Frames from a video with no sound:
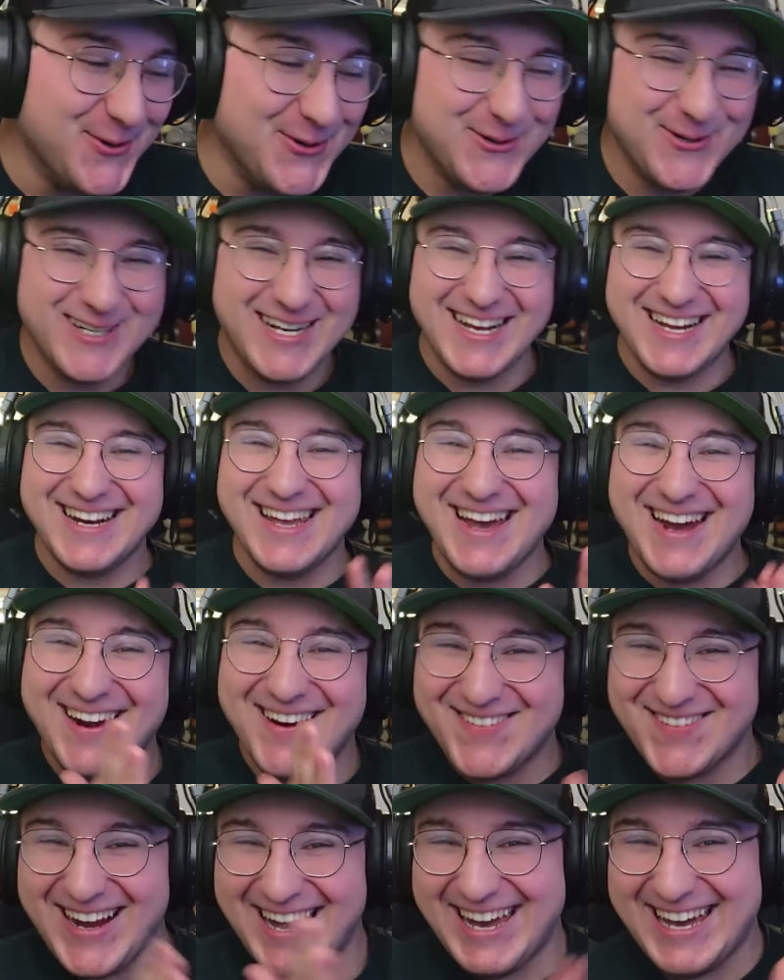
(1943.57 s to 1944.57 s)

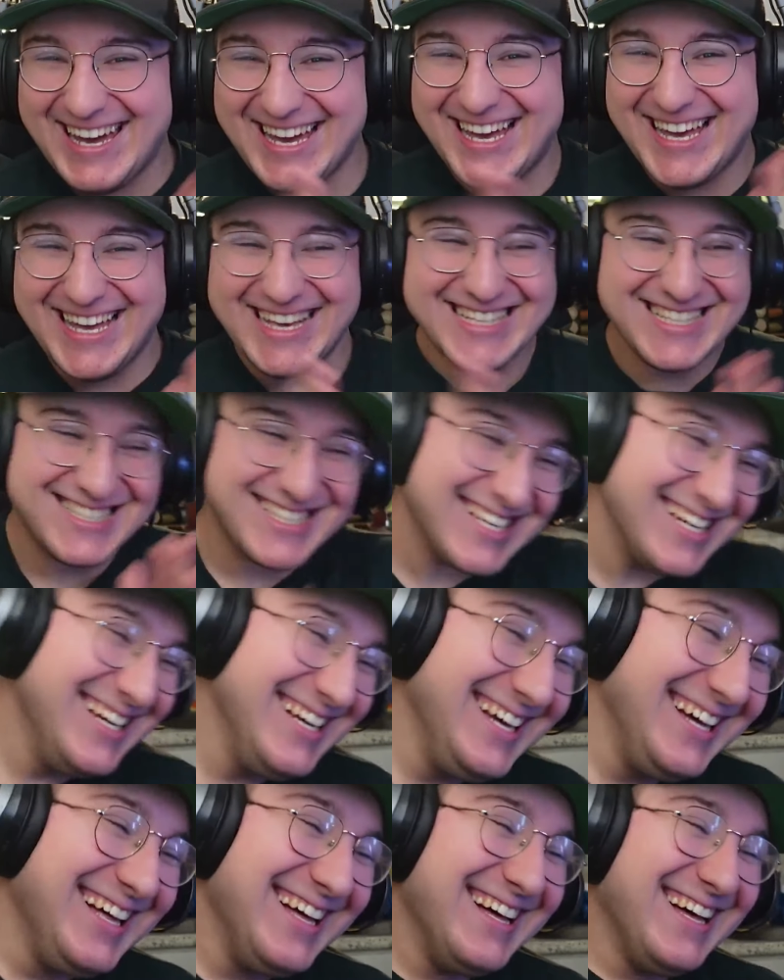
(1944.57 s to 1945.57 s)
Daenerys!
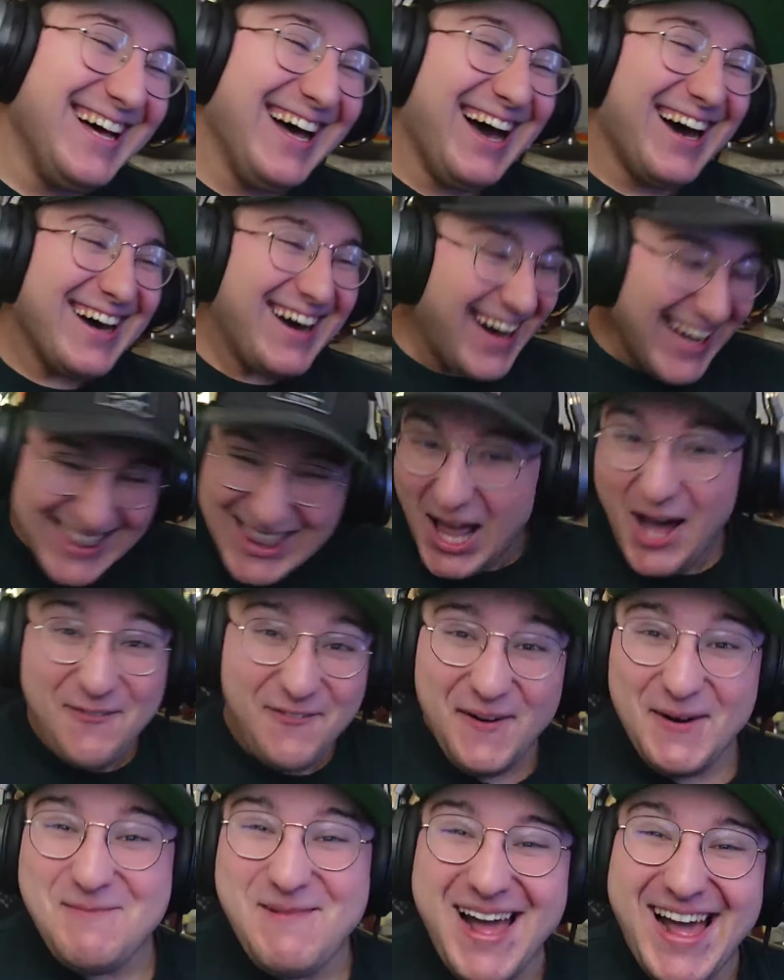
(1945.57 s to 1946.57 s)
I love
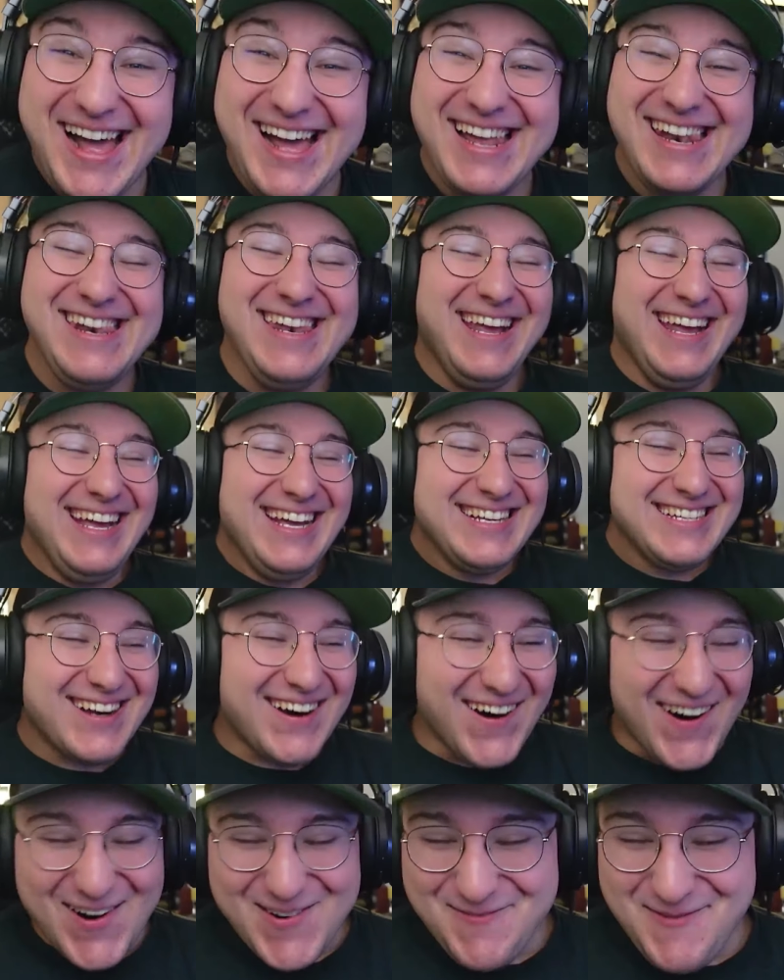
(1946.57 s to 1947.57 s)
her, man!
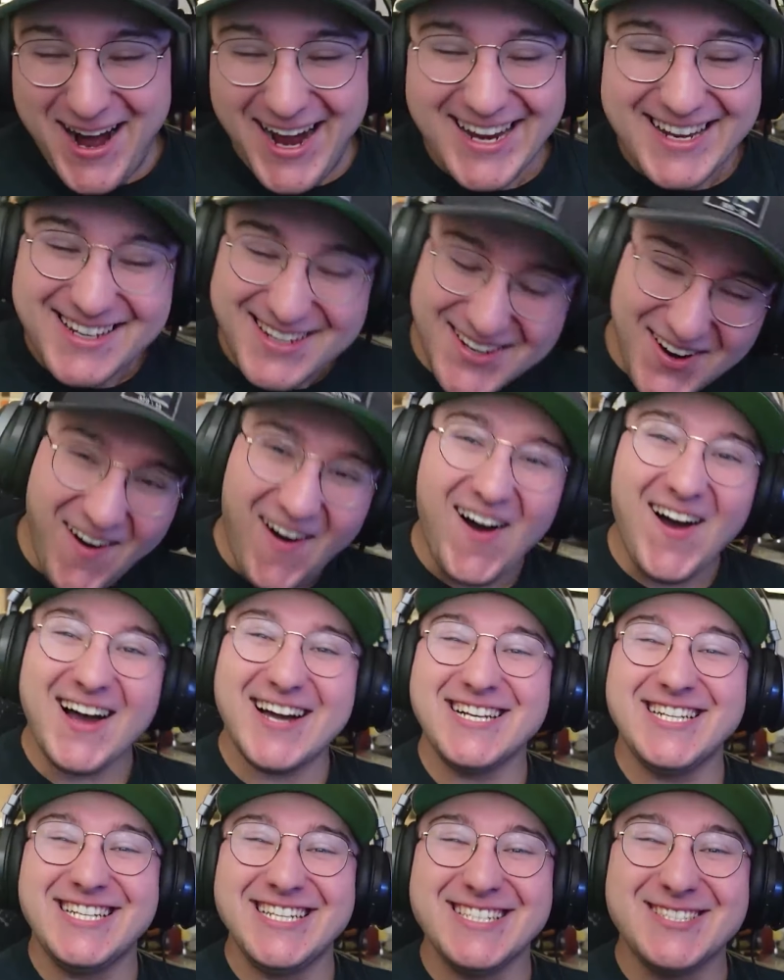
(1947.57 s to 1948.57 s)
Oh my
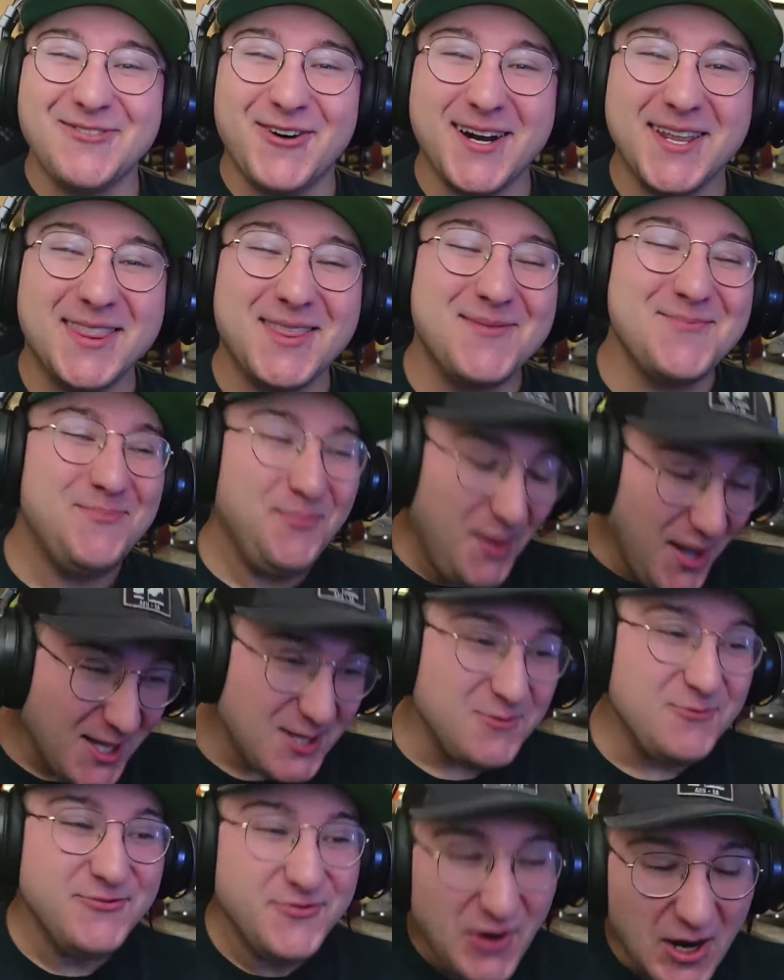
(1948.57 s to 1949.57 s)
god, she's one of the
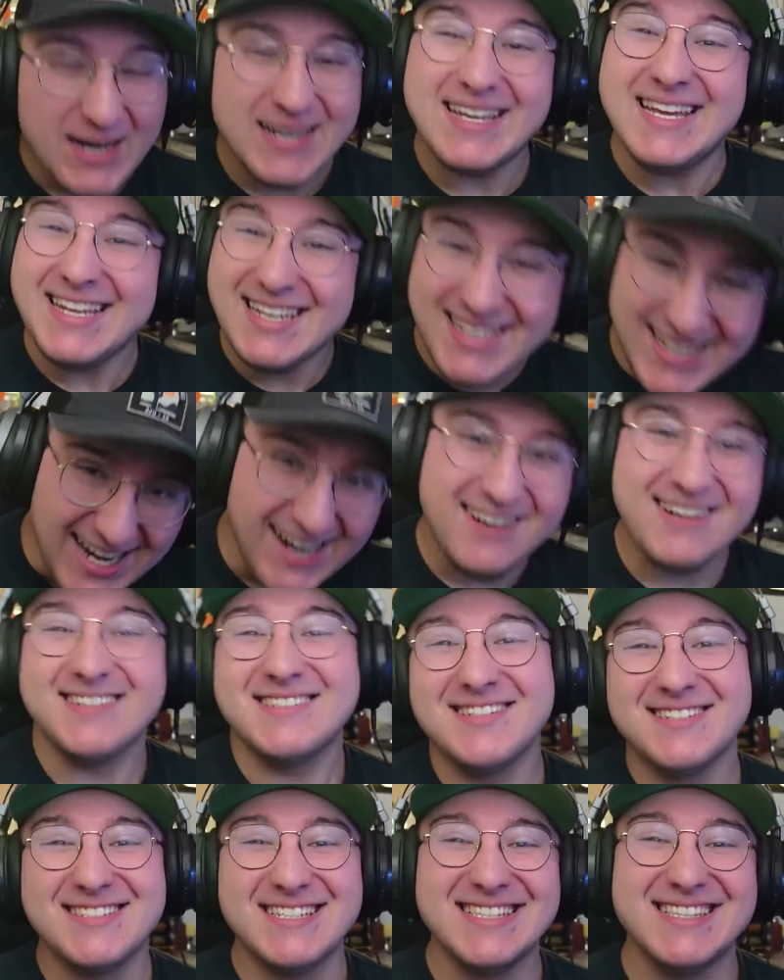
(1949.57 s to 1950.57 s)
best fucking
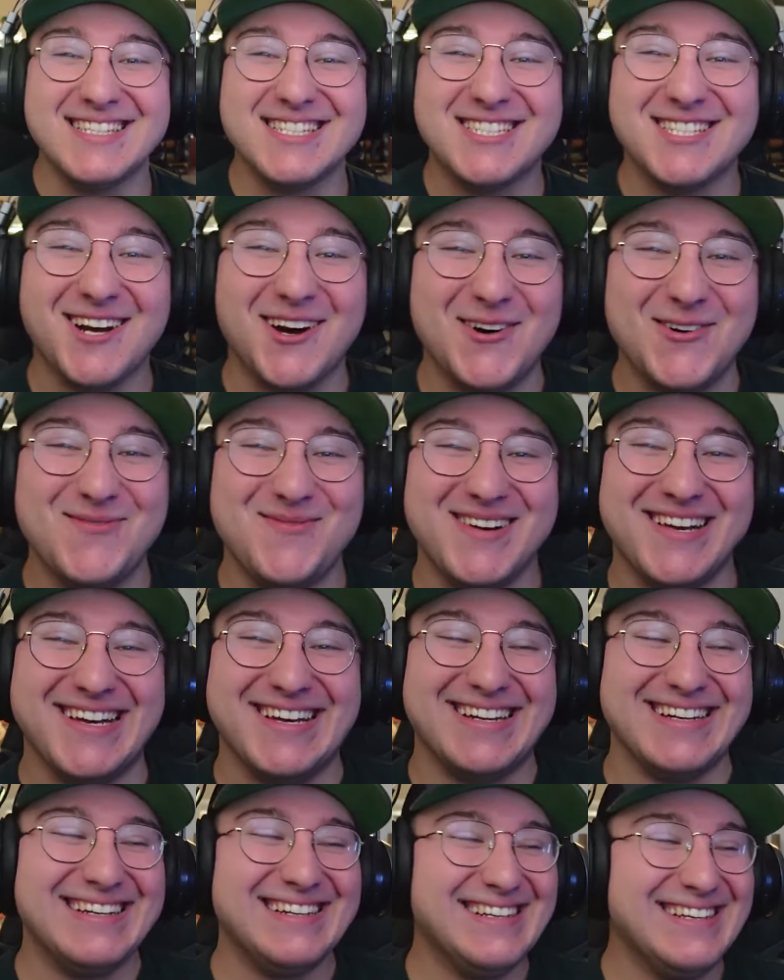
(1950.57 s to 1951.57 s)
characters in the show, man.